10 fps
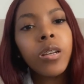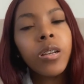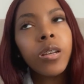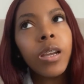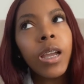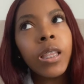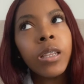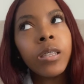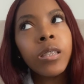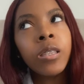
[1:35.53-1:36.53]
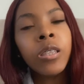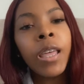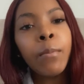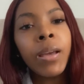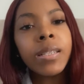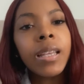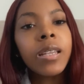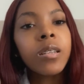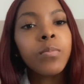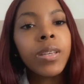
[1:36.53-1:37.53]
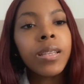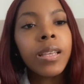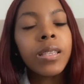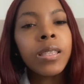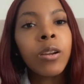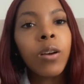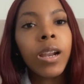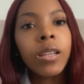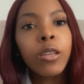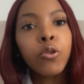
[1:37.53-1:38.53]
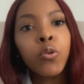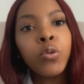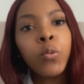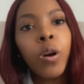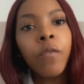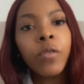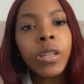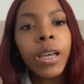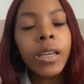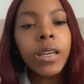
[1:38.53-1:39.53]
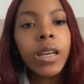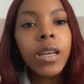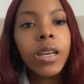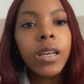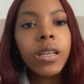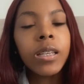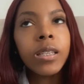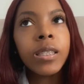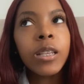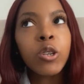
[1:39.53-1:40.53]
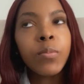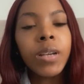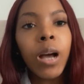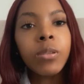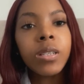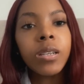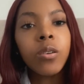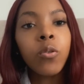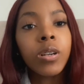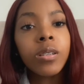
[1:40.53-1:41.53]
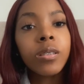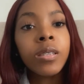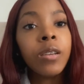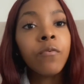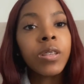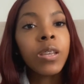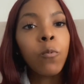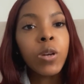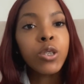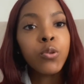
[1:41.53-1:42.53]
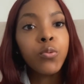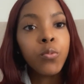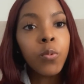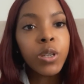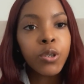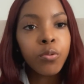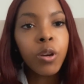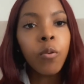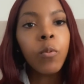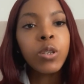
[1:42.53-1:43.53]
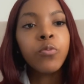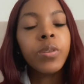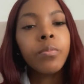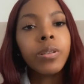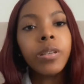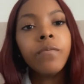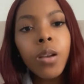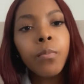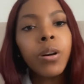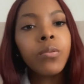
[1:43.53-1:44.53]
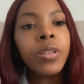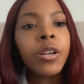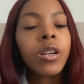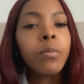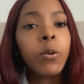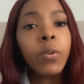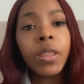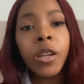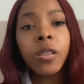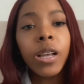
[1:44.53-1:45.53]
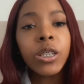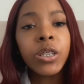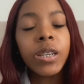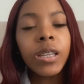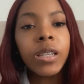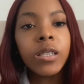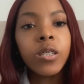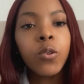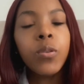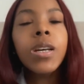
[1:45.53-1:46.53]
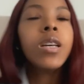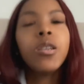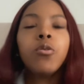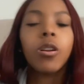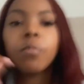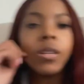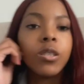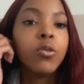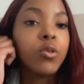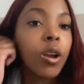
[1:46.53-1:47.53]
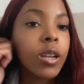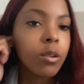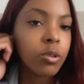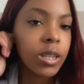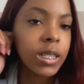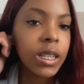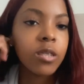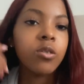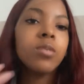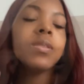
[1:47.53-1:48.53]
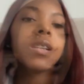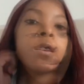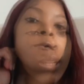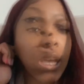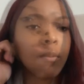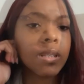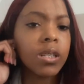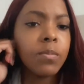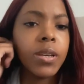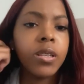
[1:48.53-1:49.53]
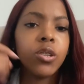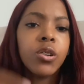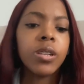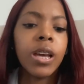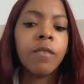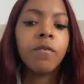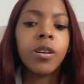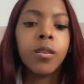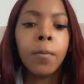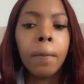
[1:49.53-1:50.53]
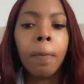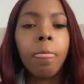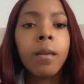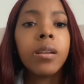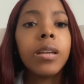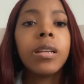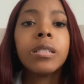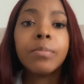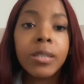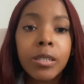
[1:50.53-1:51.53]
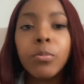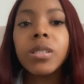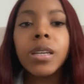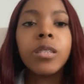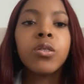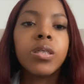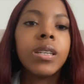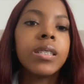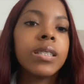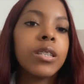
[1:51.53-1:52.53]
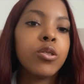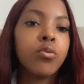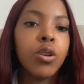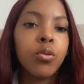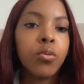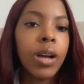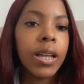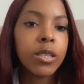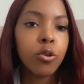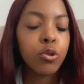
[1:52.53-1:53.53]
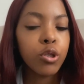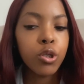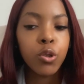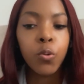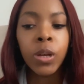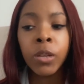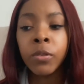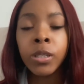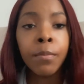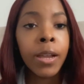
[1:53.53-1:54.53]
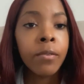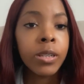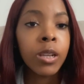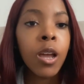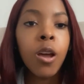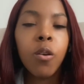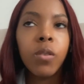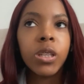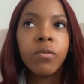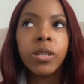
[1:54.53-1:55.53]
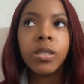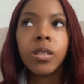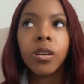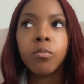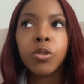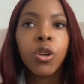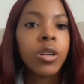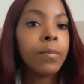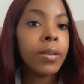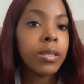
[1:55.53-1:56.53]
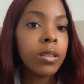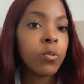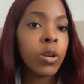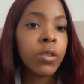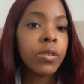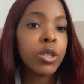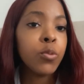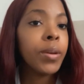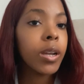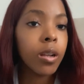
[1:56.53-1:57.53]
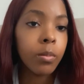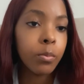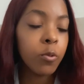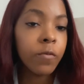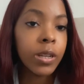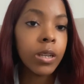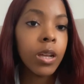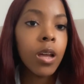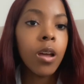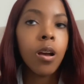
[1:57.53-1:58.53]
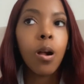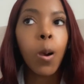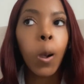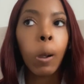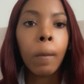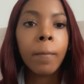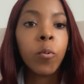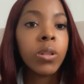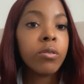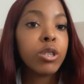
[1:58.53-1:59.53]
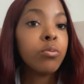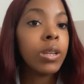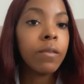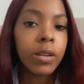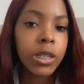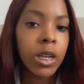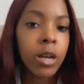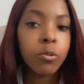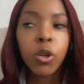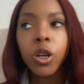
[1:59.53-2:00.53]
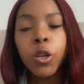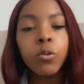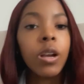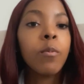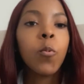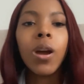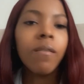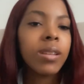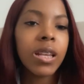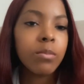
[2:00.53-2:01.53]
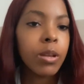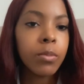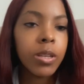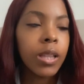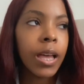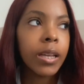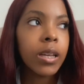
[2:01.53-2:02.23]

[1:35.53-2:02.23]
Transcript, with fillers: and then they may say something that that'll kind of like throw you off or like that's going to be opposite or different than what you what you know what you've been believing they're coming with their logic and then so you know what i mean you y'all get what i'm trying to say so just be careful to speak into your life um especially pertaining to things that you know God has told you to do, whether it's a marriage, whether it's um, starting a business, whether it's you picking up and moving, um, whether it's you leaving a job, starting a new job, whatever the case may be. Like,